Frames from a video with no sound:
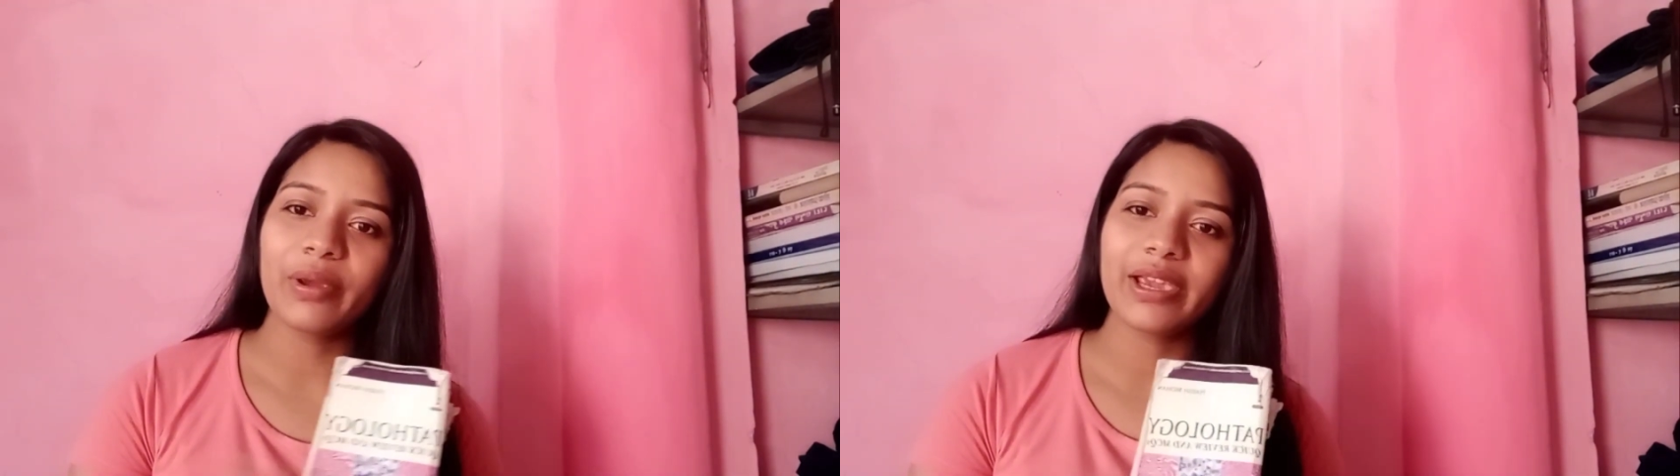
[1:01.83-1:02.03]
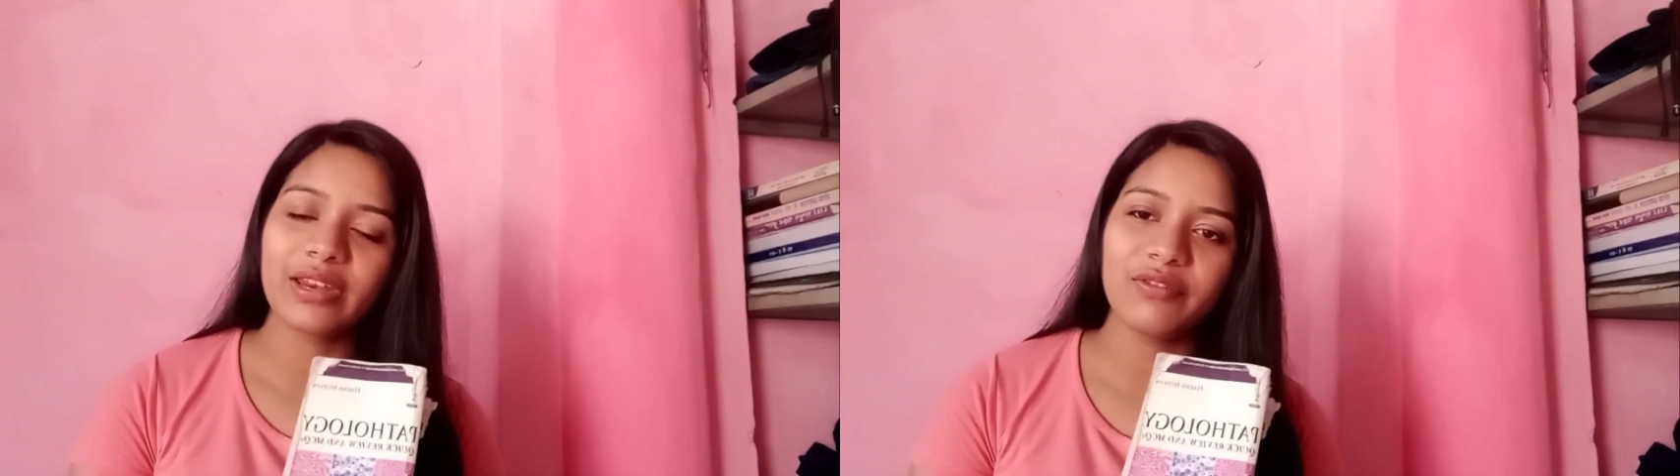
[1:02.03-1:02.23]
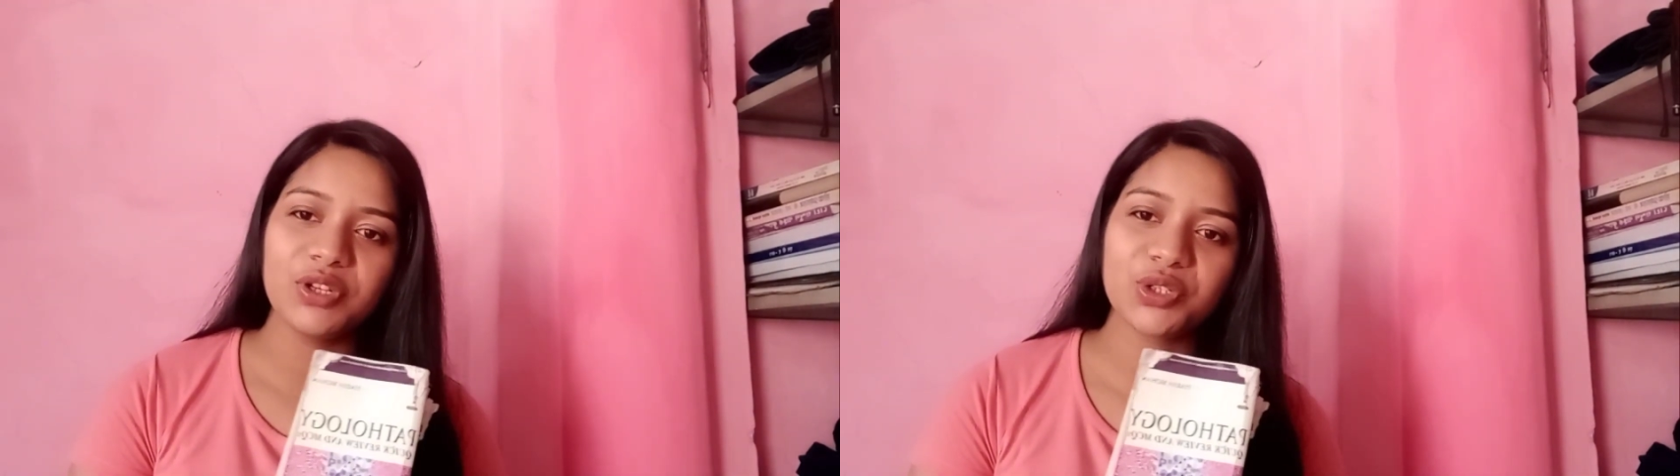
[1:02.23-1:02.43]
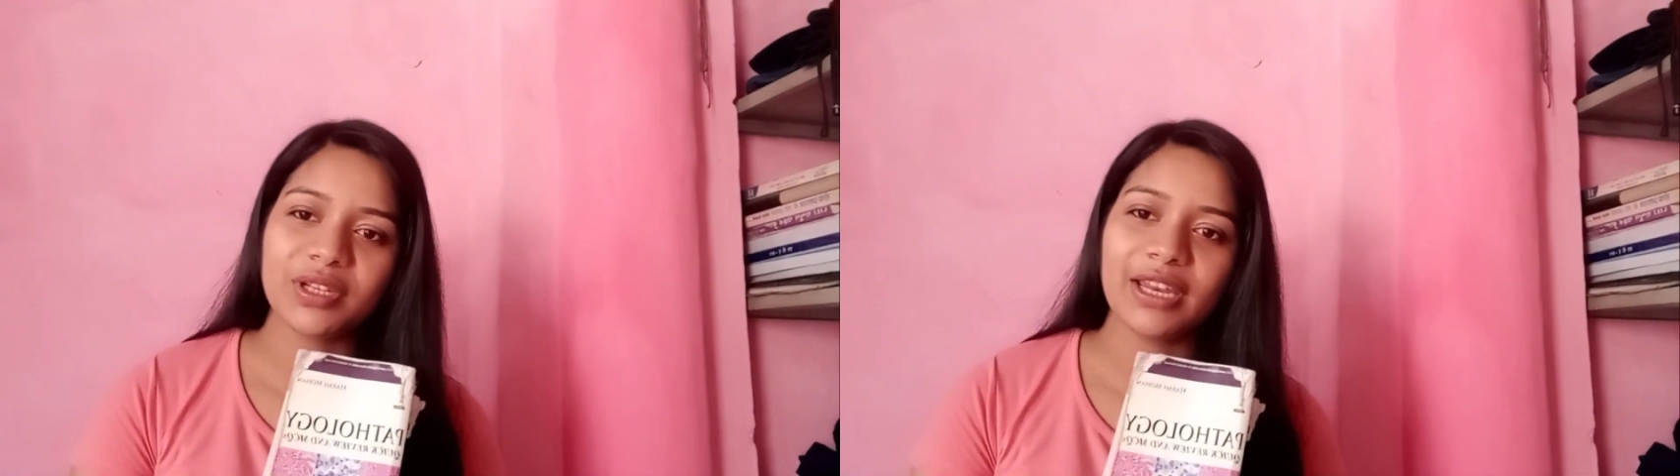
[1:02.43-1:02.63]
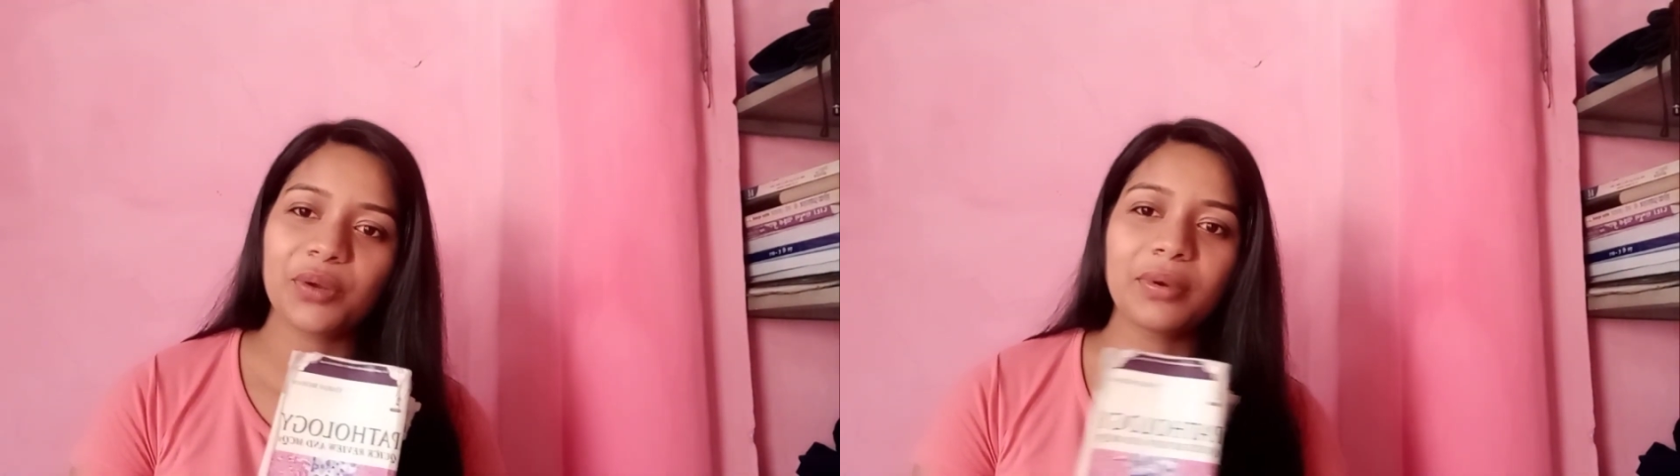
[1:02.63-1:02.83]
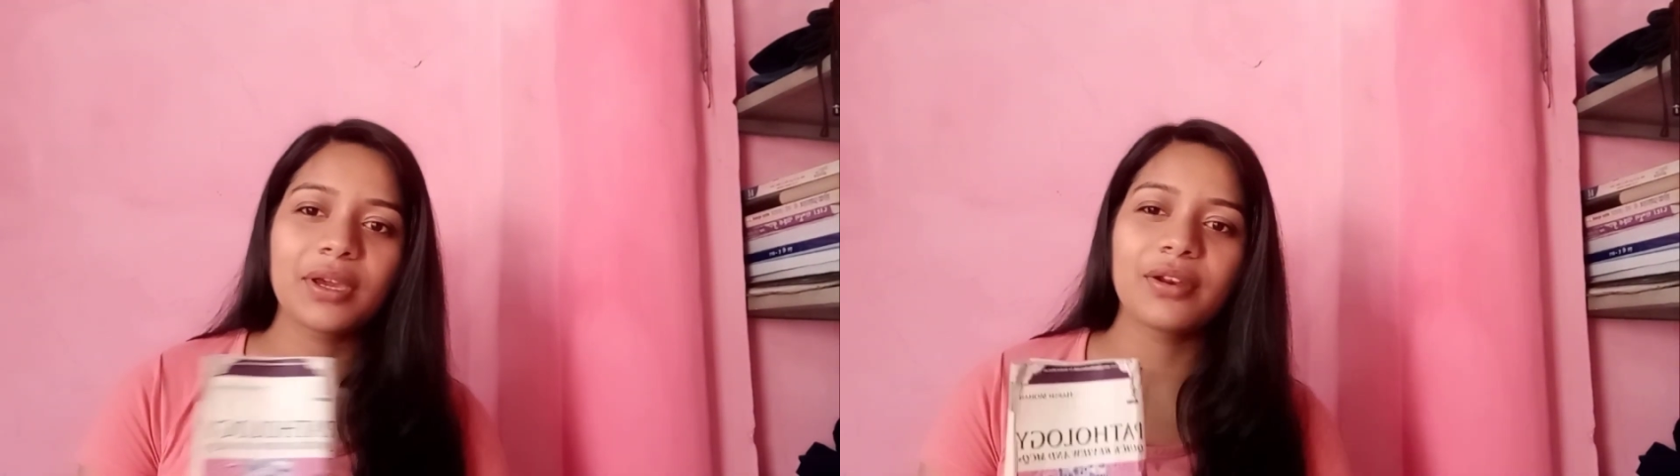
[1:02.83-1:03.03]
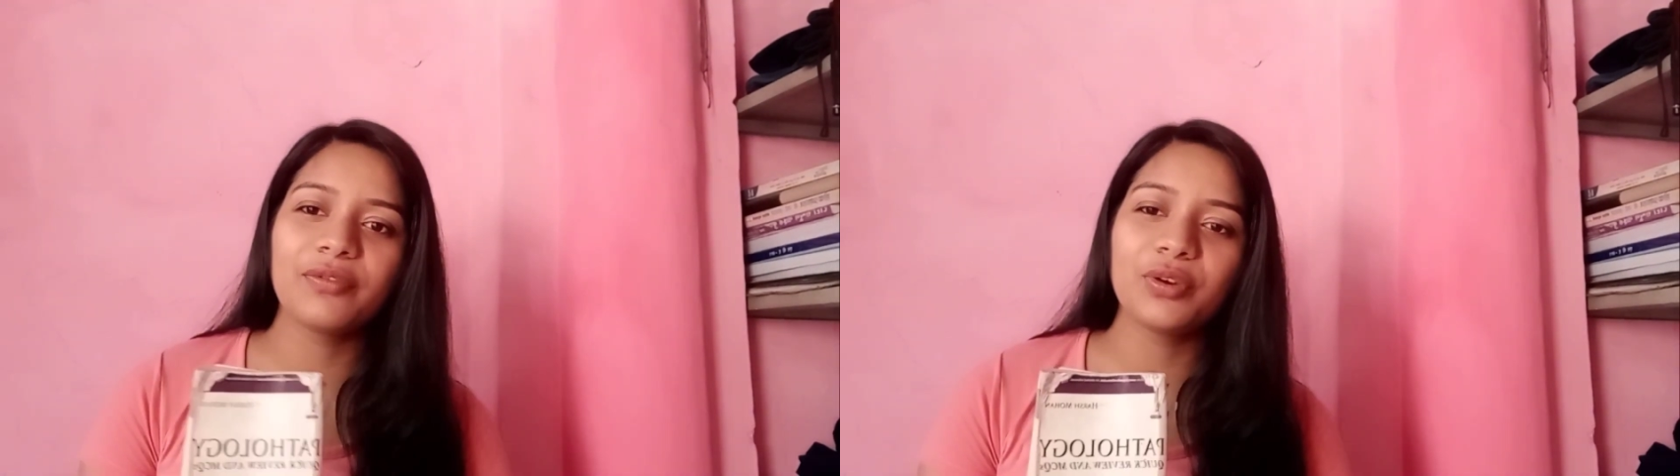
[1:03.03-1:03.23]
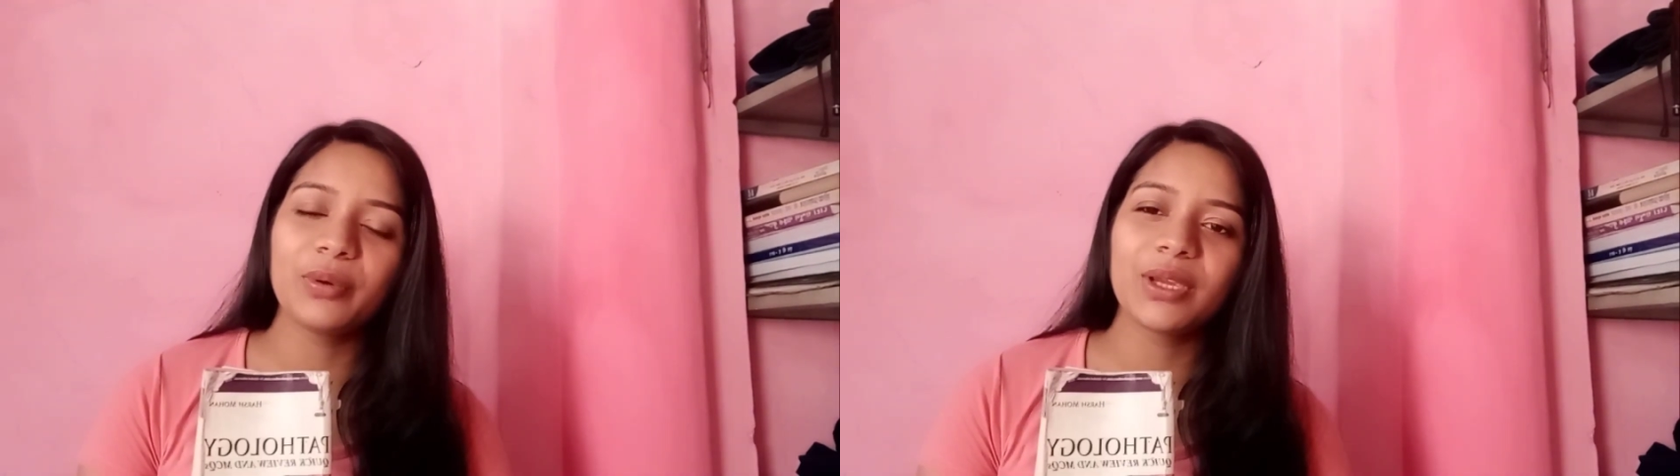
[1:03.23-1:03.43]
quick revision and quick
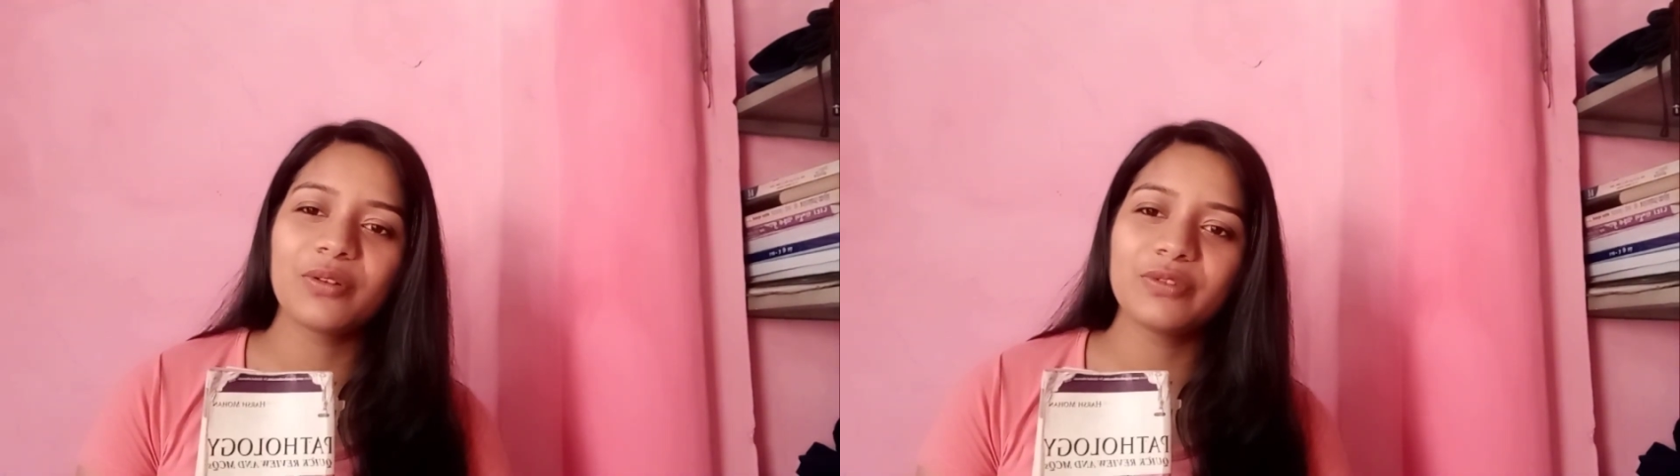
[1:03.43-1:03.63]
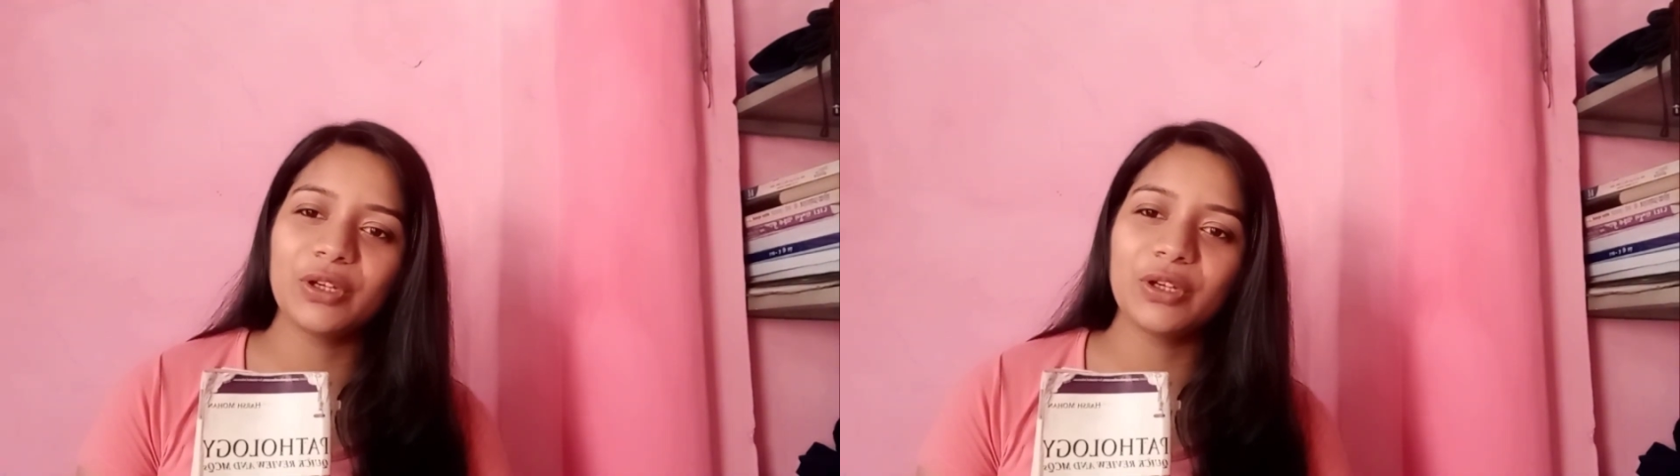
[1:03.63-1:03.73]
reviewing of the